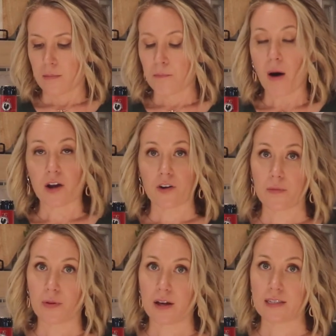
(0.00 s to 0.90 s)

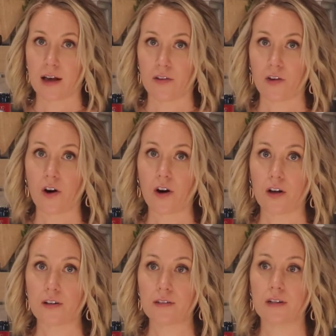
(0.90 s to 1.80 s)
moderate plus
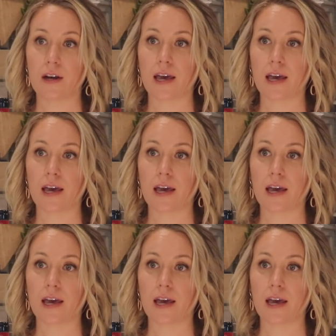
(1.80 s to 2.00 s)
alcohol,